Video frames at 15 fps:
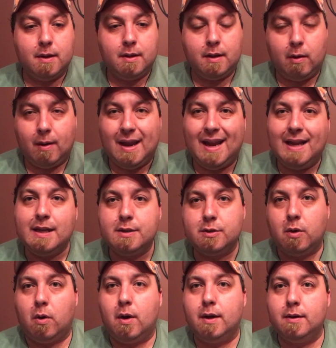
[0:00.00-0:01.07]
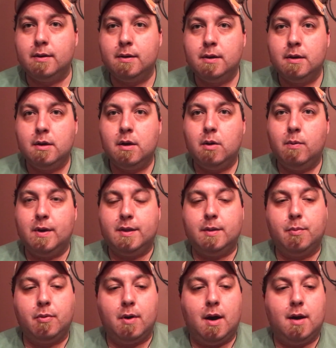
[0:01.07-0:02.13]
they're hands-on with
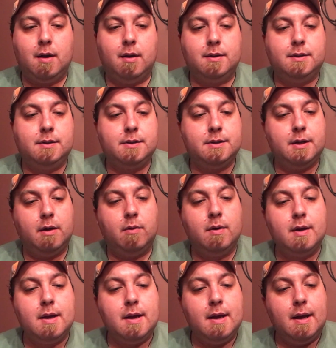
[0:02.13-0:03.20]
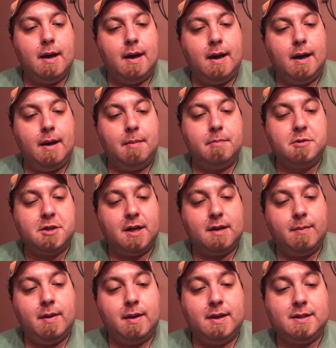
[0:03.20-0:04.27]
the product. So, um, check
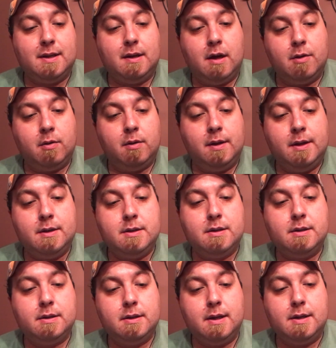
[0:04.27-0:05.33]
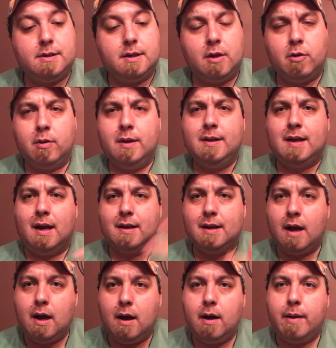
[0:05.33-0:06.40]
them out. Like I said, Otherland. It's Otherland dot
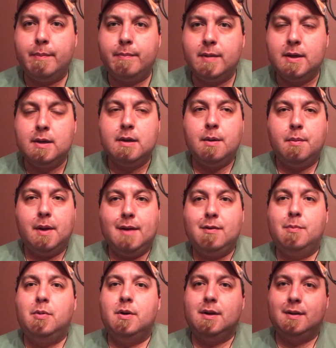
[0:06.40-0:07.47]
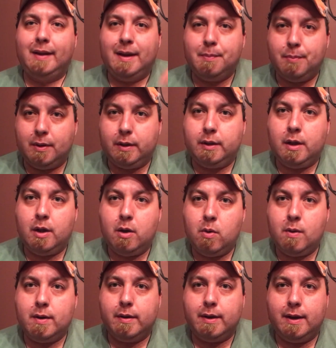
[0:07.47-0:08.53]
com. But I will put a link below
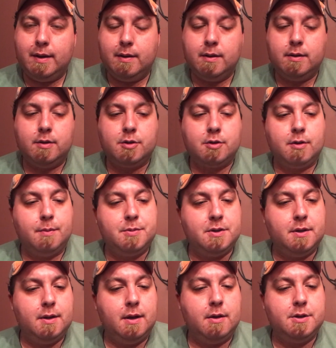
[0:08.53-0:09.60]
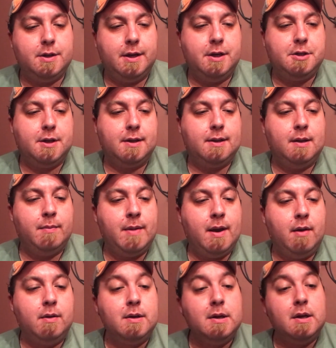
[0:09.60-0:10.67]
in, in the description there so you can check them
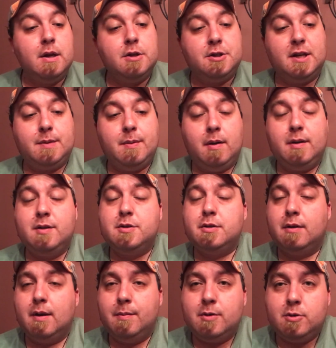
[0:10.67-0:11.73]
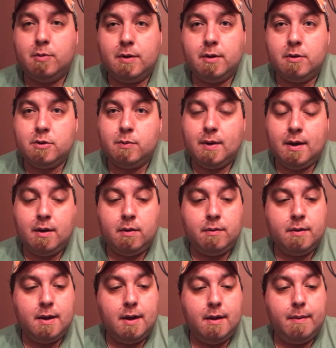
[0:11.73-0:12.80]
out. Check them out on Instagram and Twitter as well.
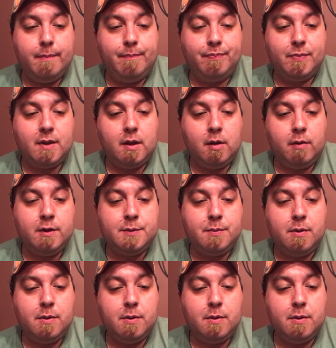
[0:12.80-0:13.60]
Um, they're always